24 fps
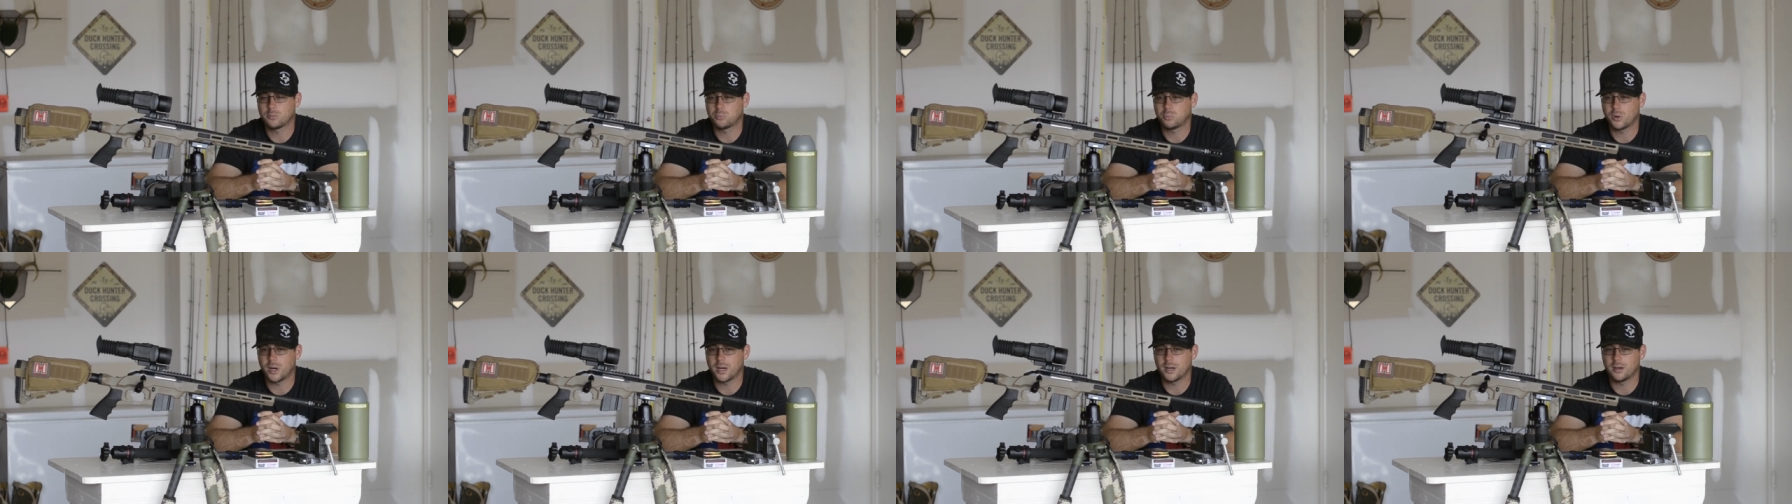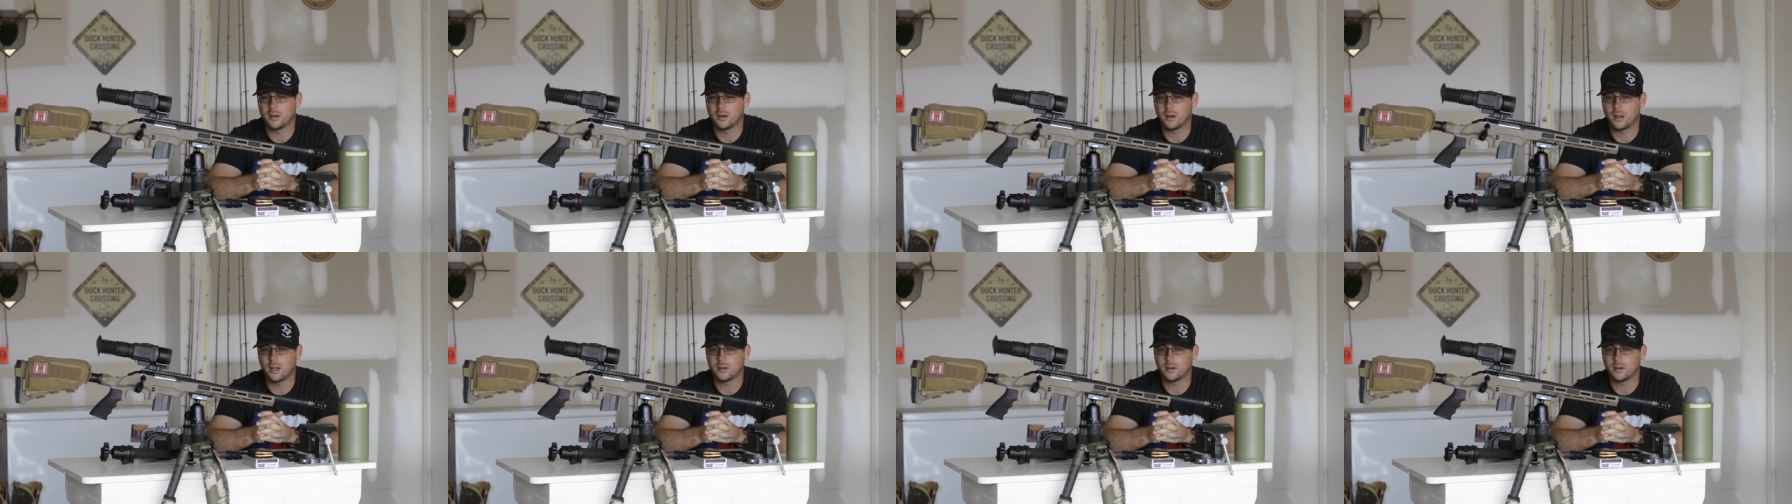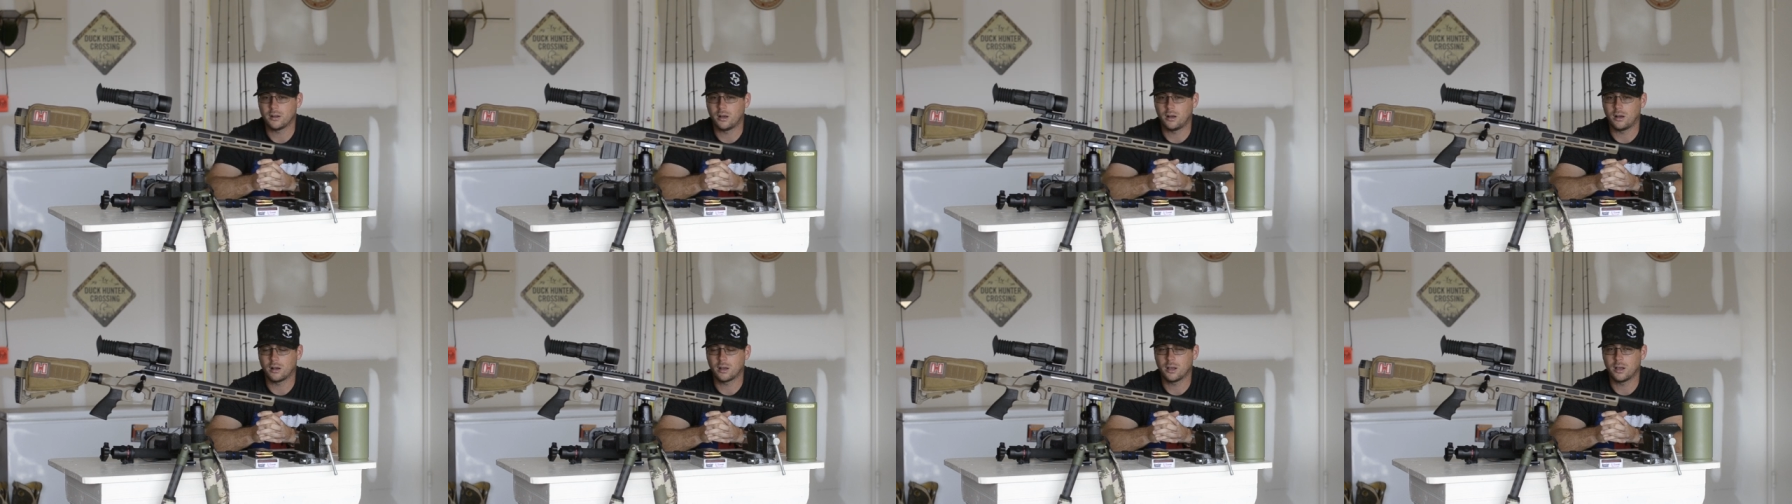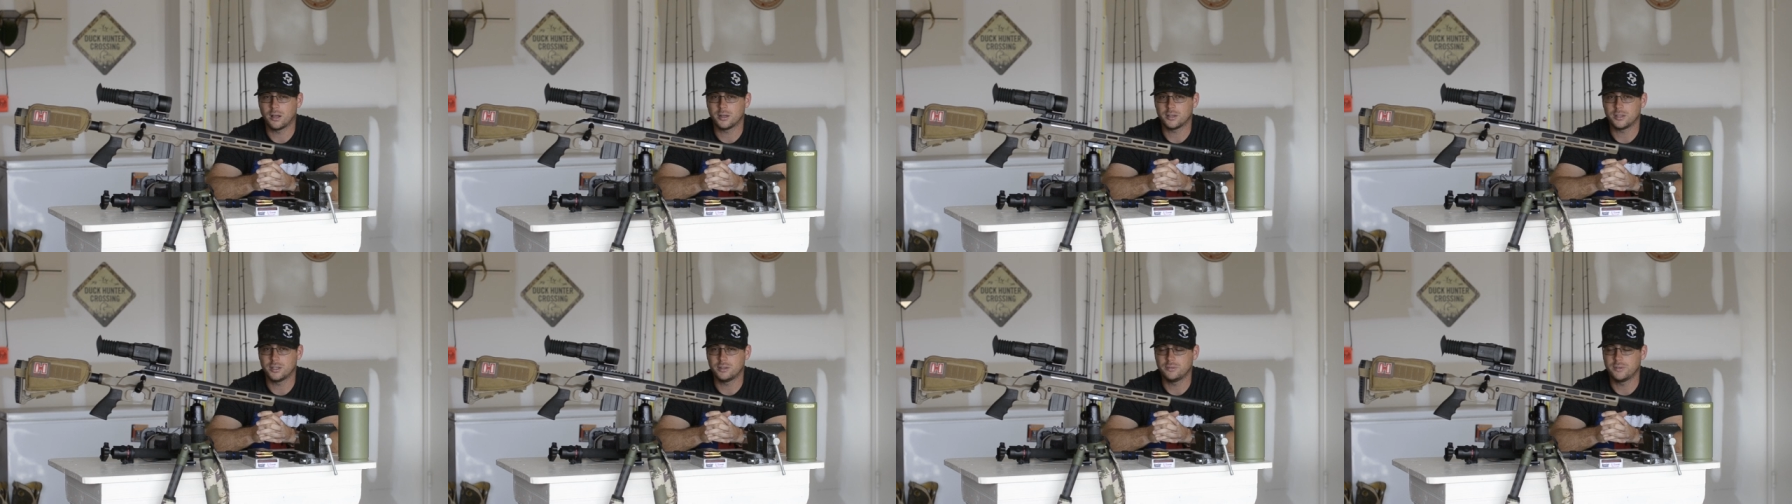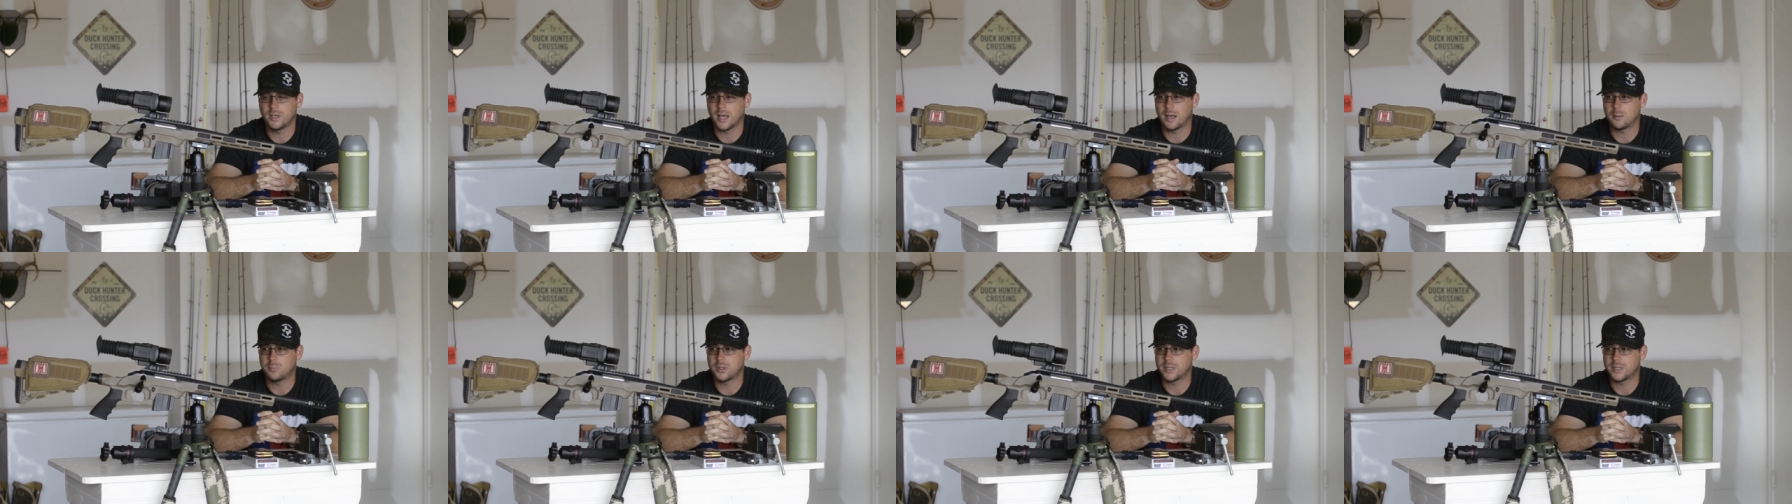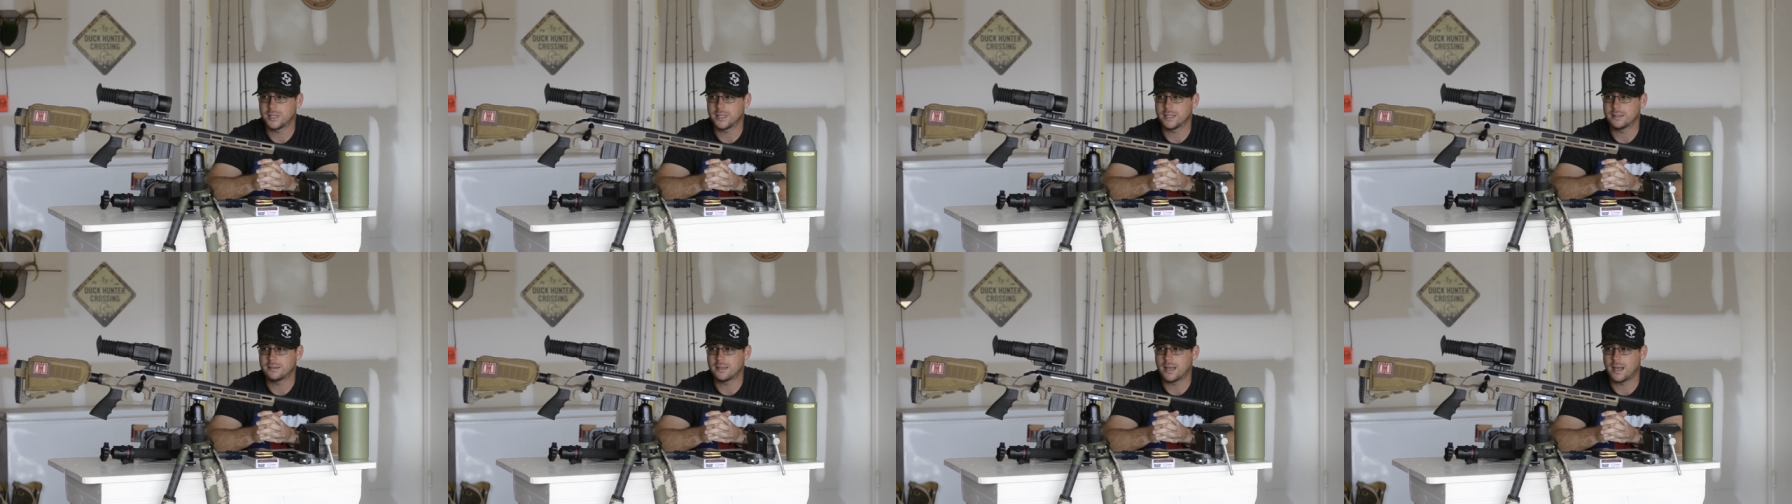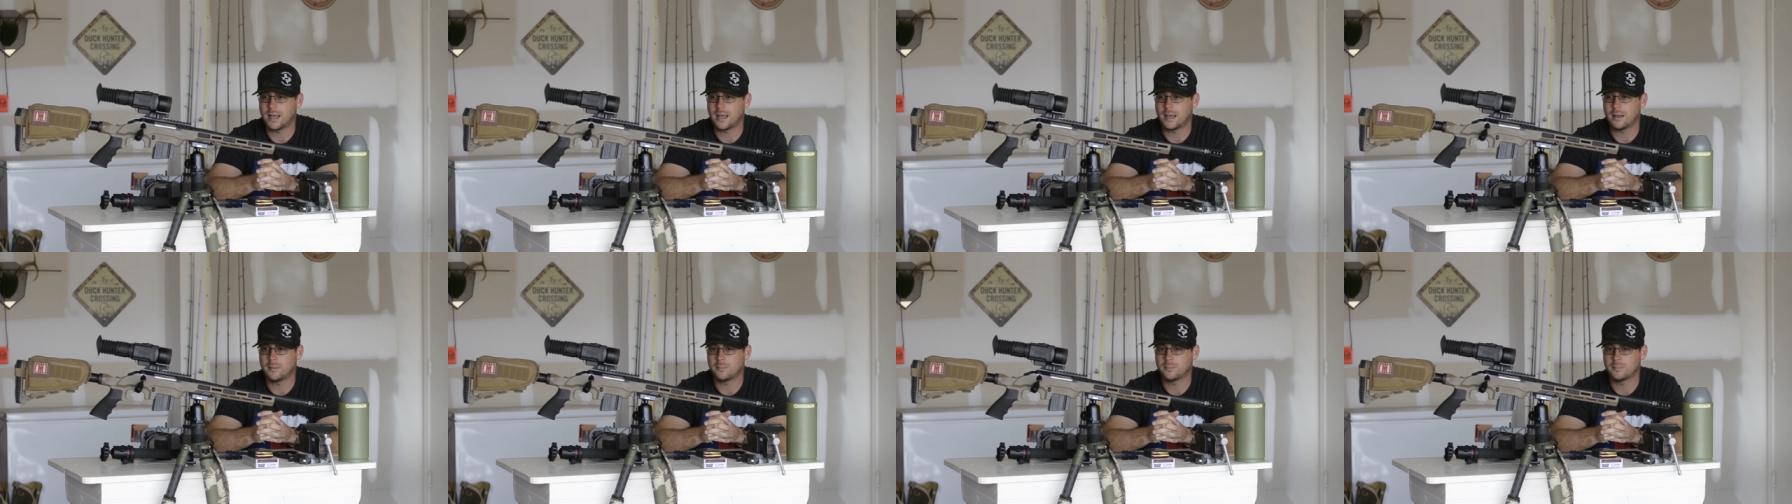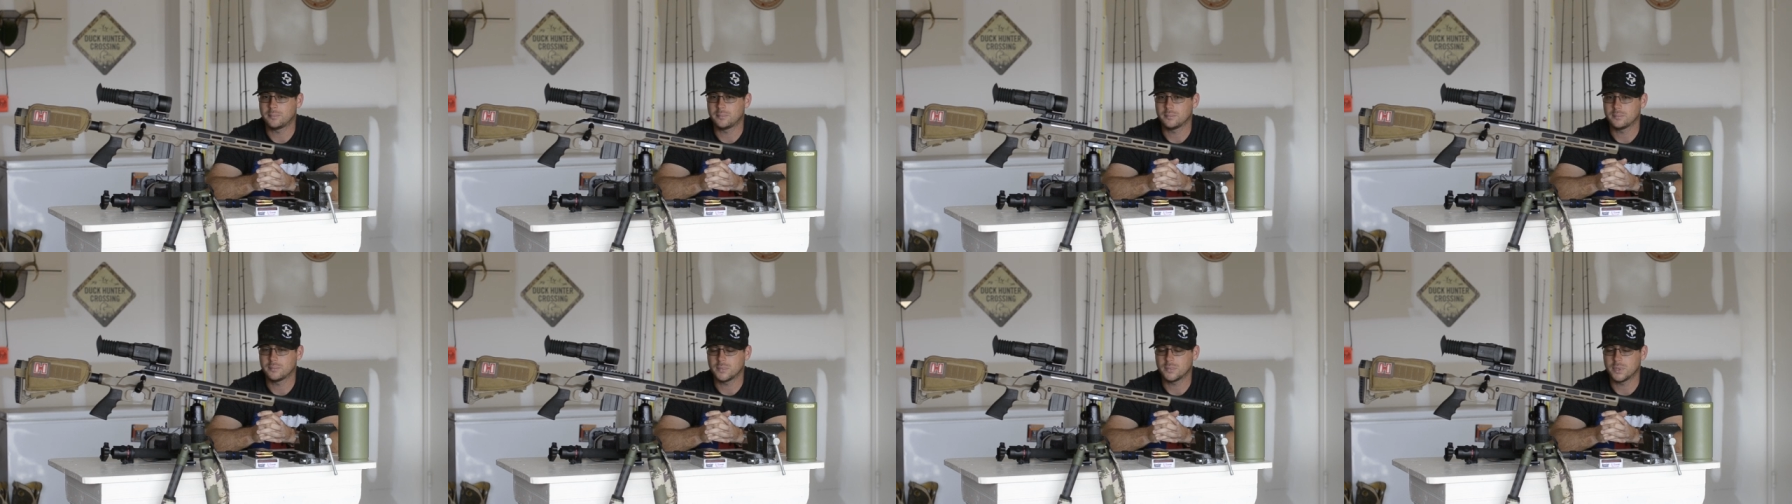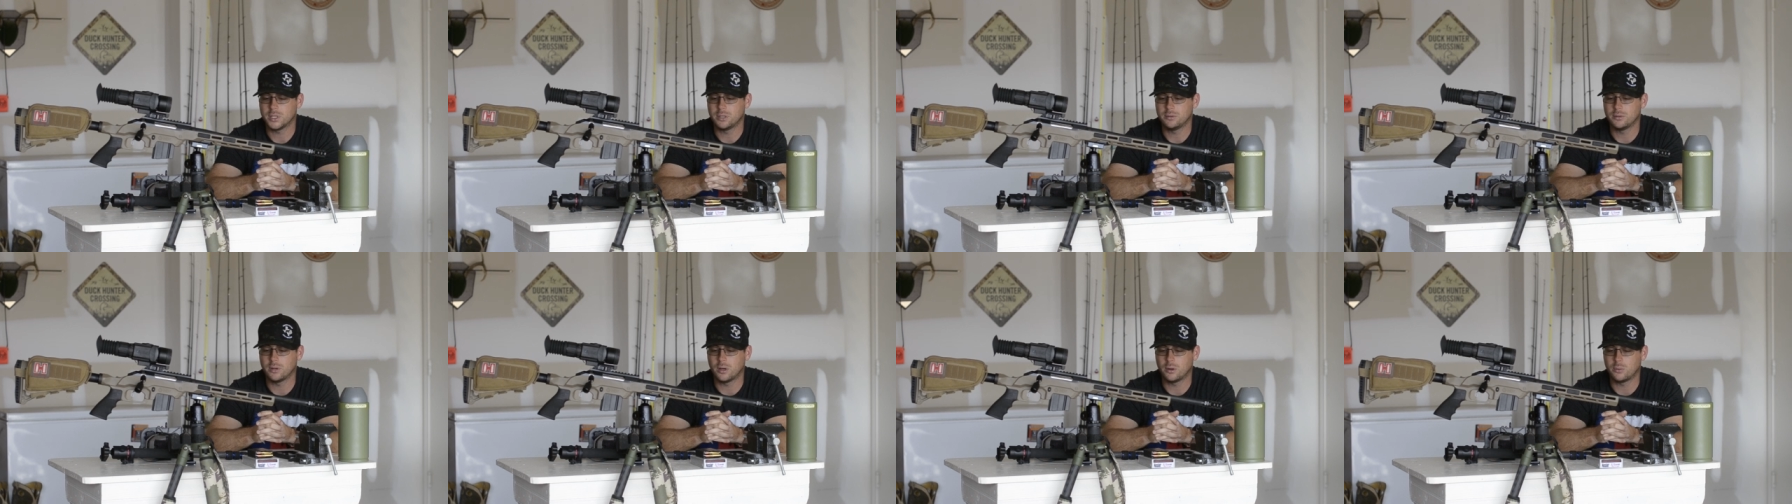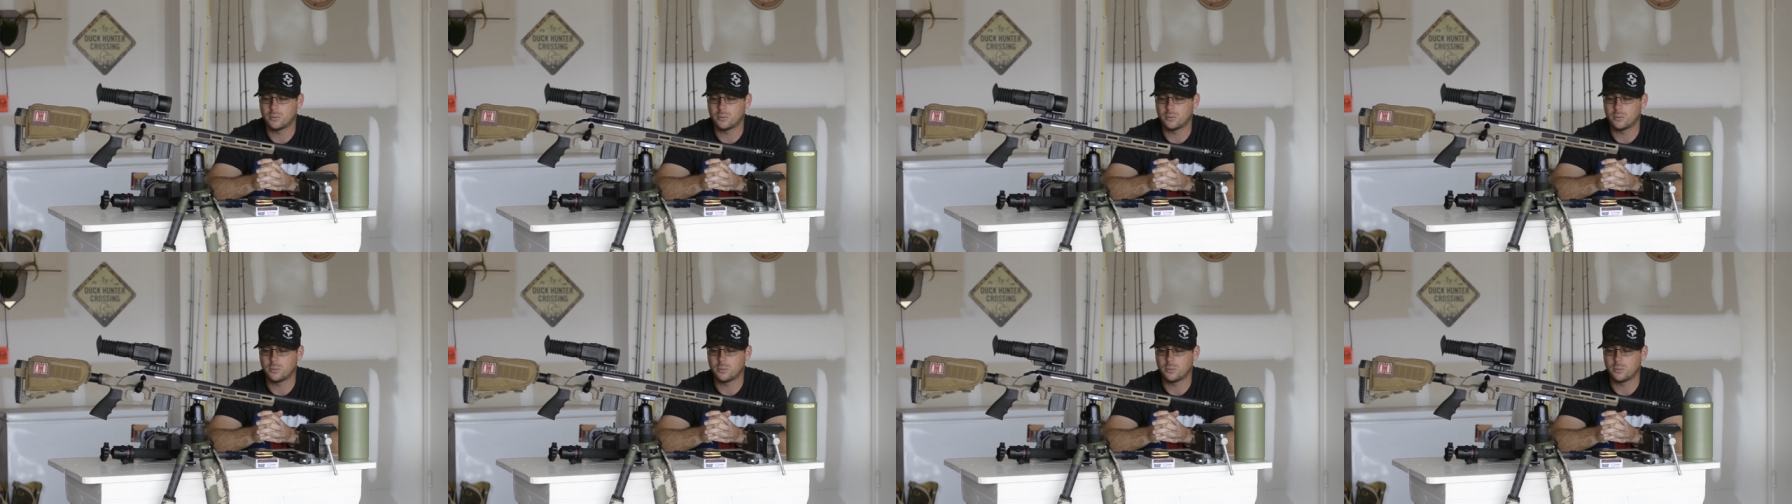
typically with predator hunting, hog hunting, you've got plenty of time.